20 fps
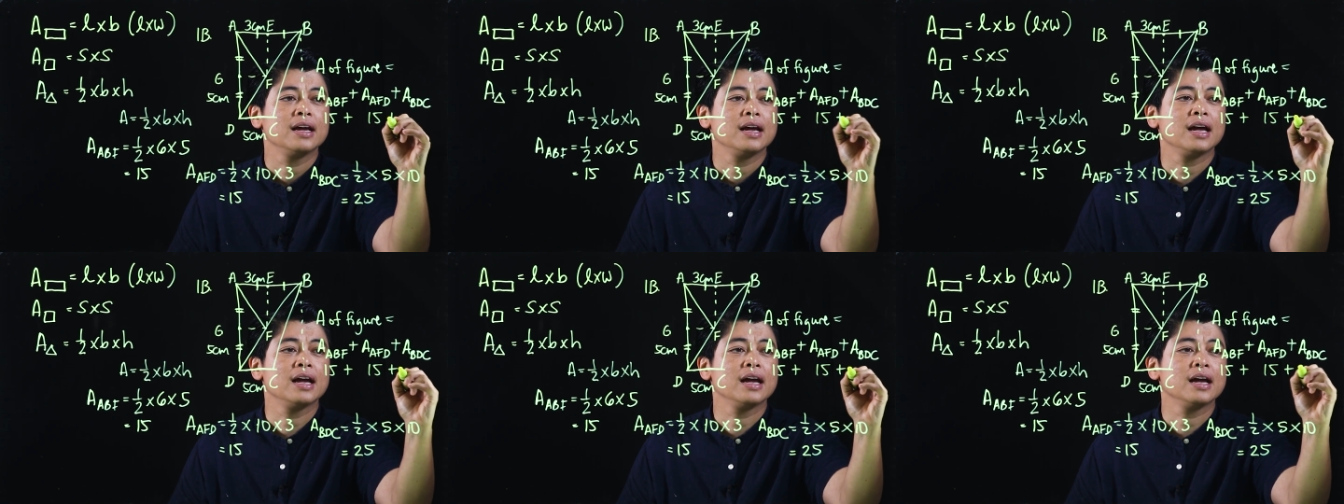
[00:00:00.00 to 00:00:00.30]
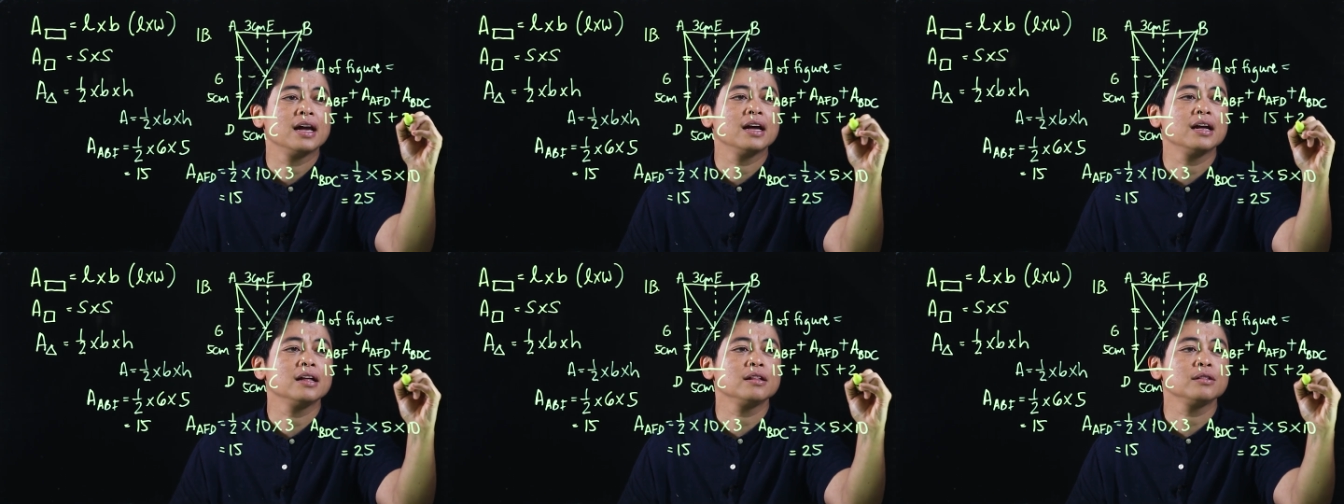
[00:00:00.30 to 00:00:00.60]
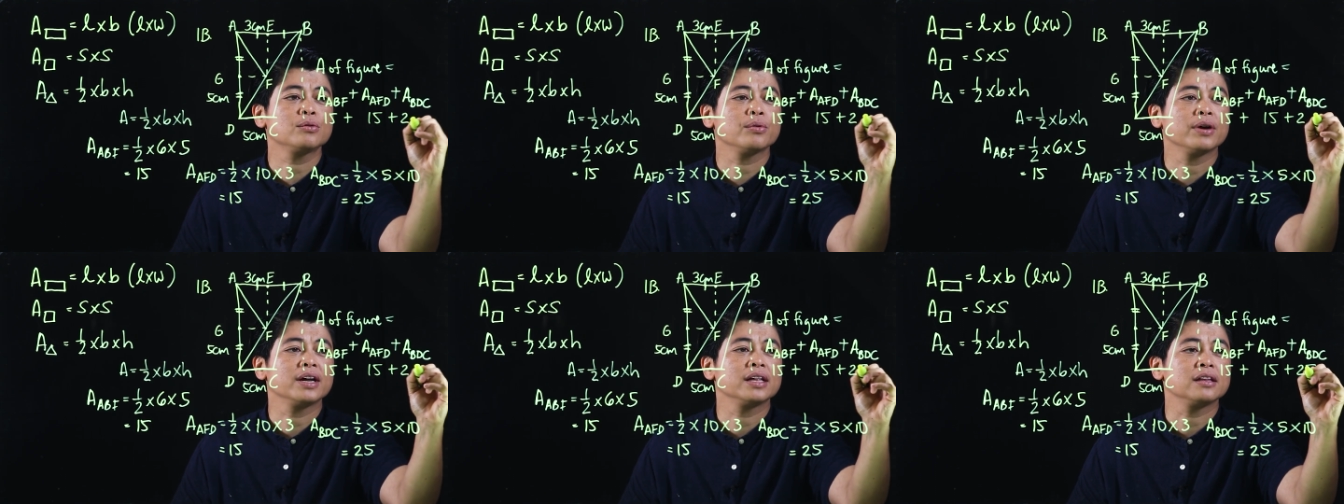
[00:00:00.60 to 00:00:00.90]

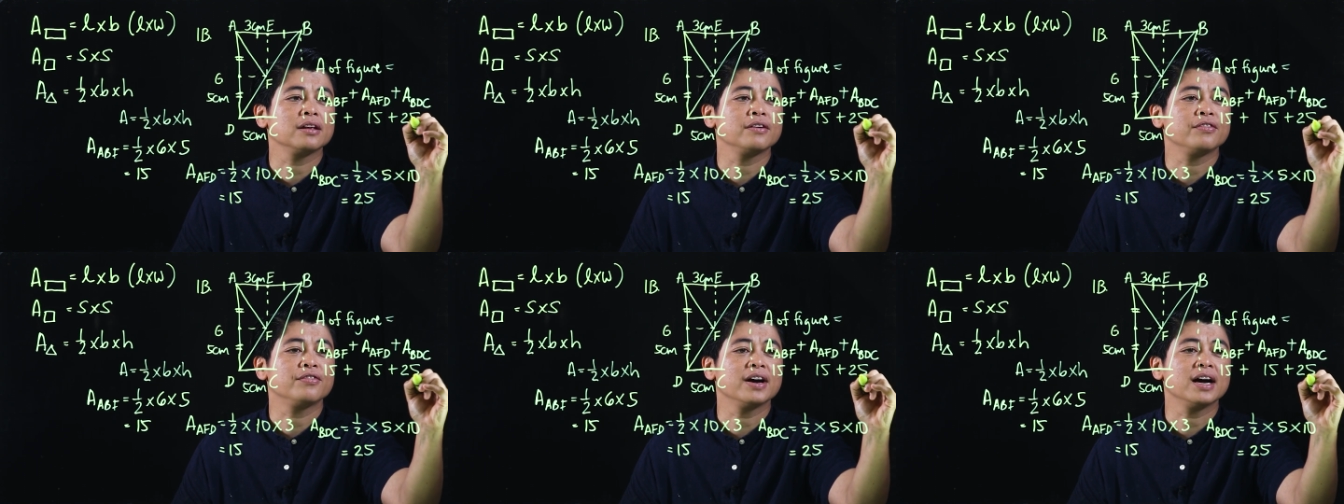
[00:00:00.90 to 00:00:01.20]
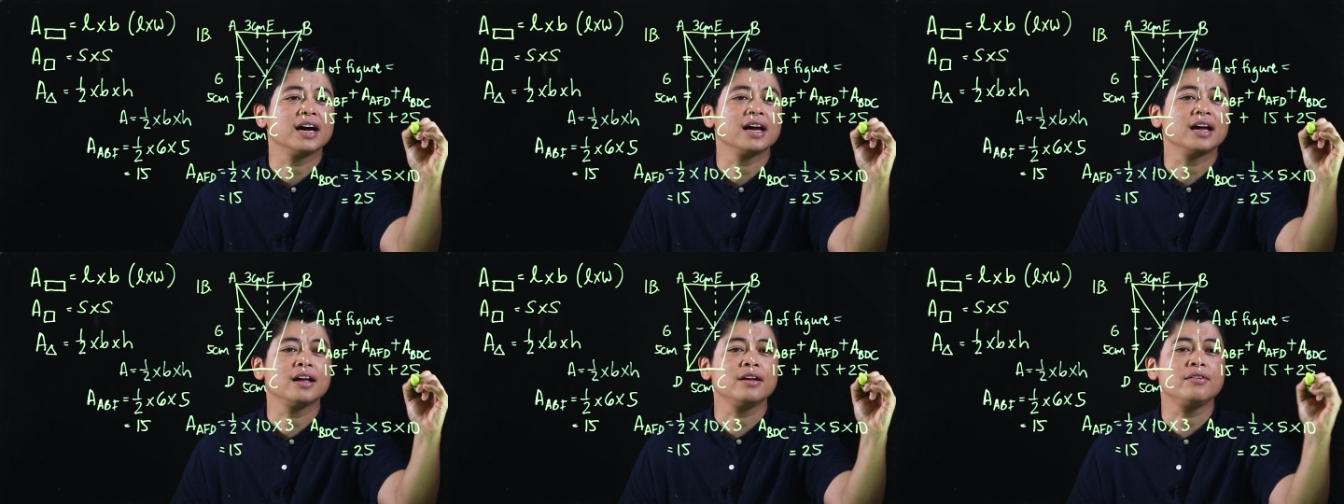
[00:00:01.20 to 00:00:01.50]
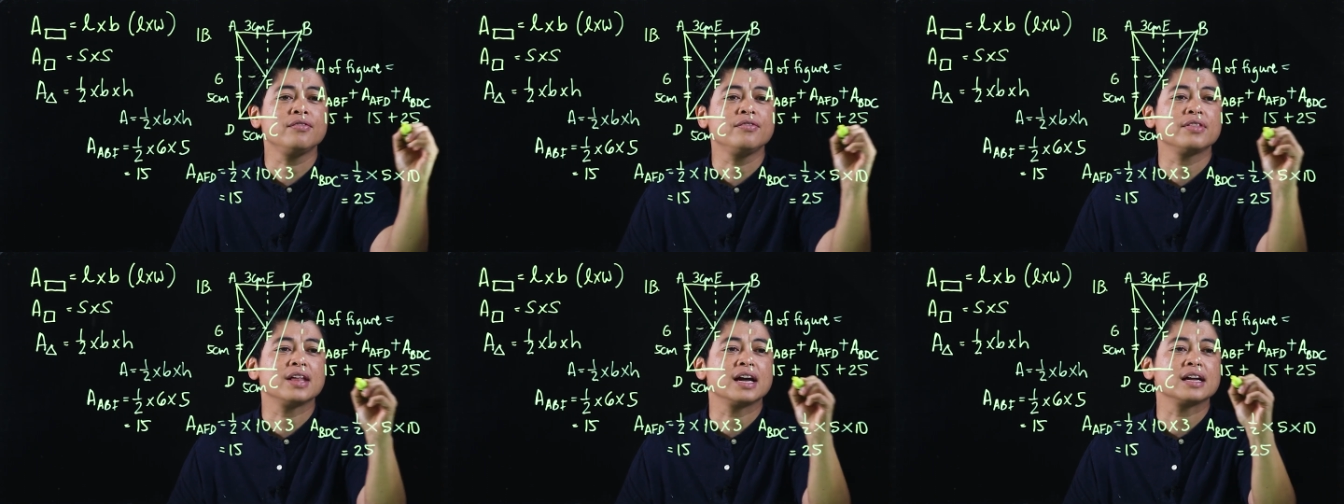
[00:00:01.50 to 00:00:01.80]
and
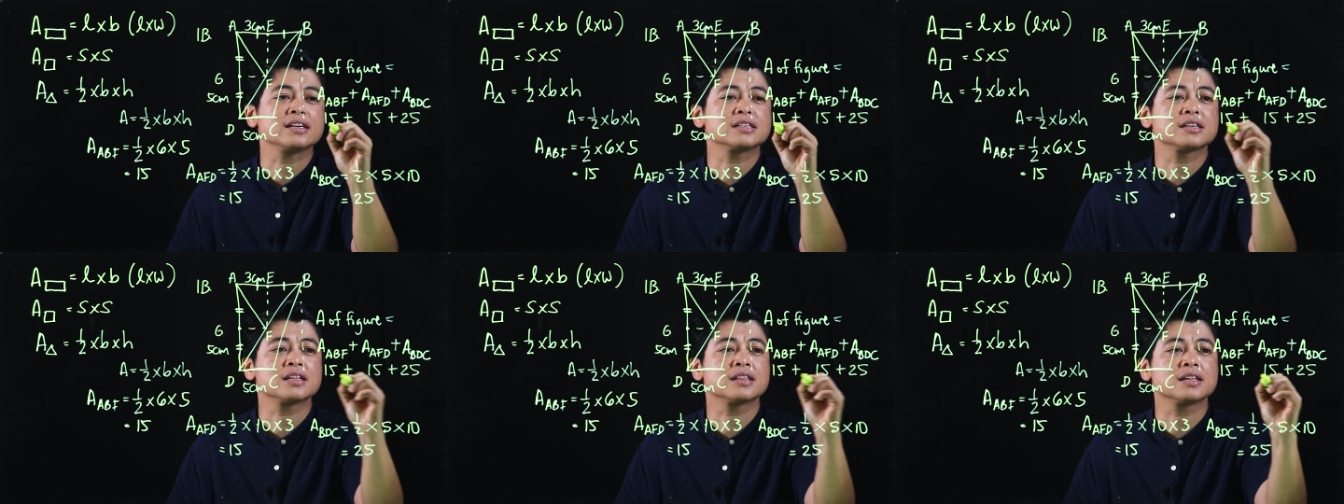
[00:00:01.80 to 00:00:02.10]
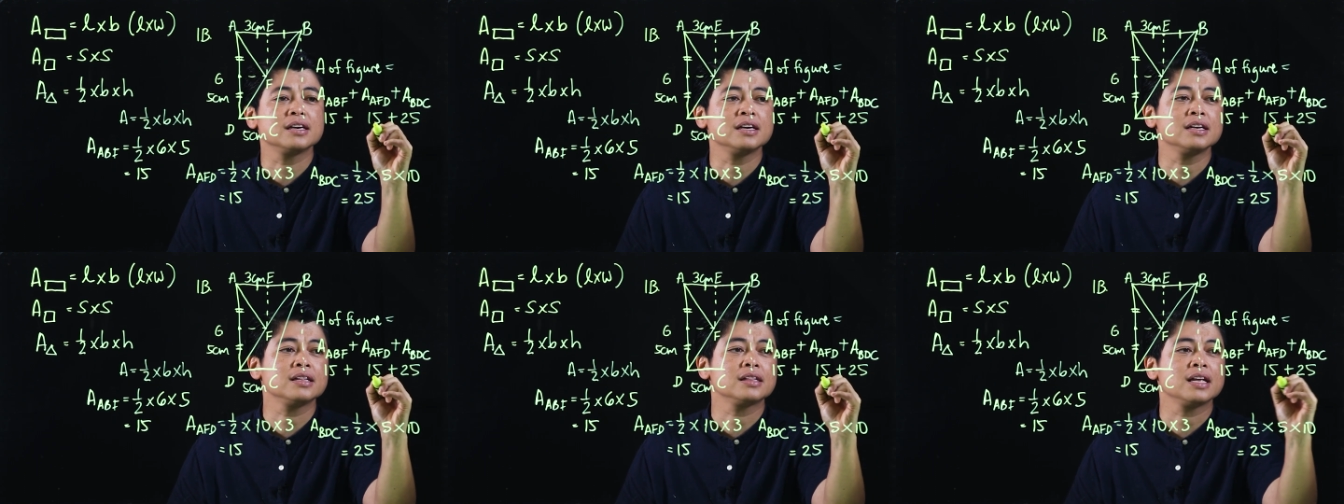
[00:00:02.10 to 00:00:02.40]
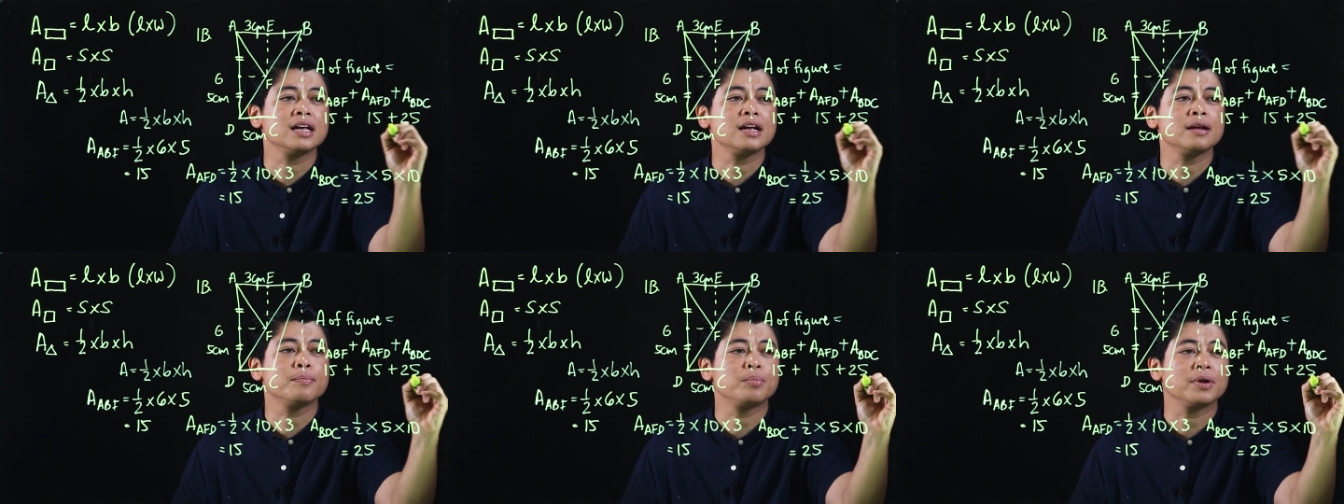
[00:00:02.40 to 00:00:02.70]
25, that's
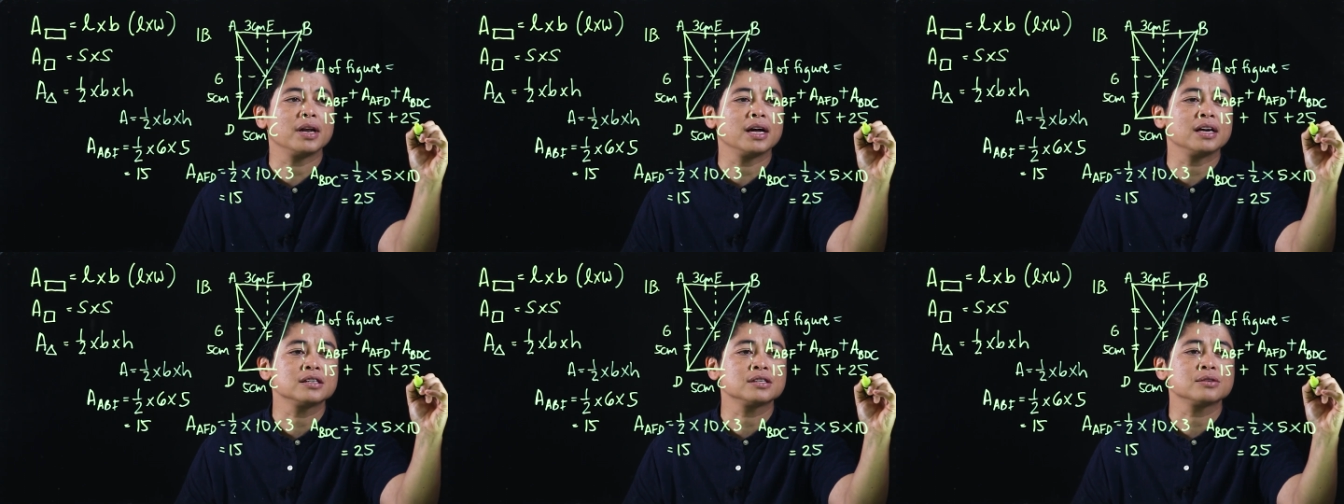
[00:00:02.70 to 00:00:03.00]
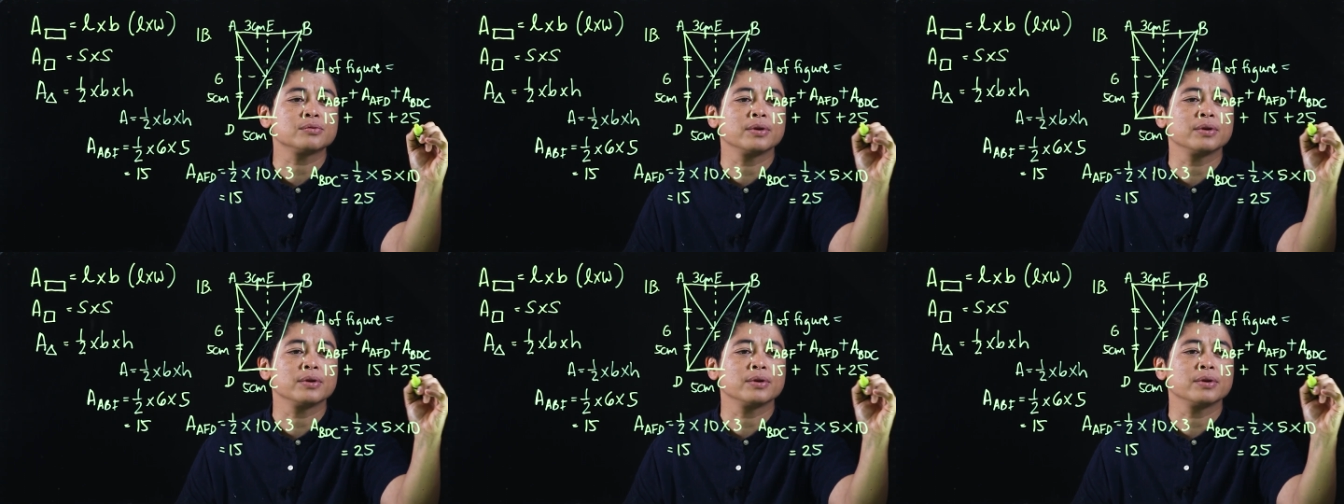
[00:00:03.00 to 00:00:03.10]
30 plus